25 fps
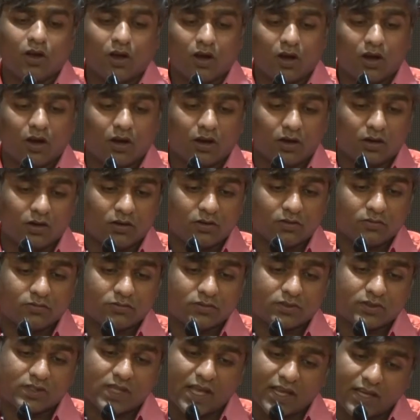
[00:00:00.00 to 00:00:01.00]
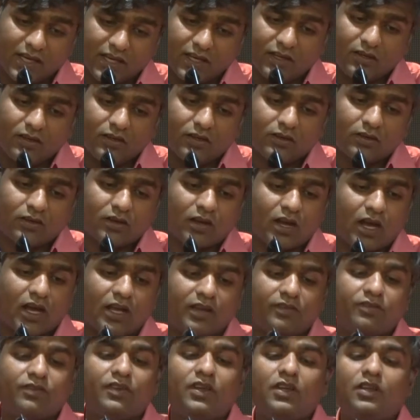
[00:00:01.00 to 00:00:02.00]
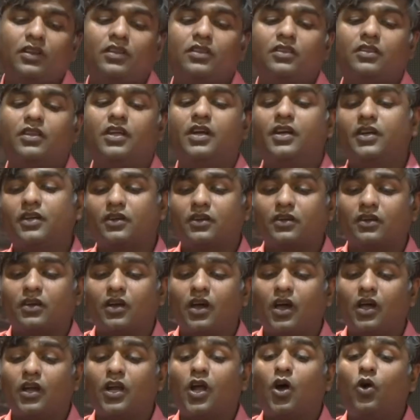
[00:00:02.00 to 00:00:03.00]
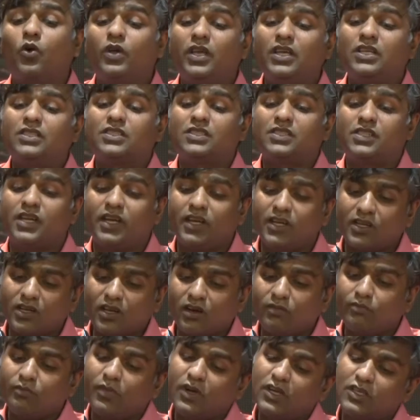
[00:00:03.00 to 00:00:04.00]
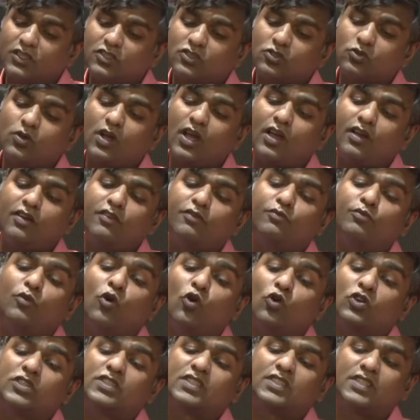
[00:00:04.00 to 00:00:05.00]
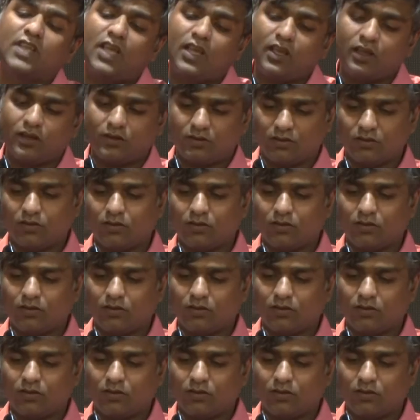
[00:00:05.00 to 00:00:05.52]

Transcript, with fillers: Uh, second, I feel that allowing state governments to have more say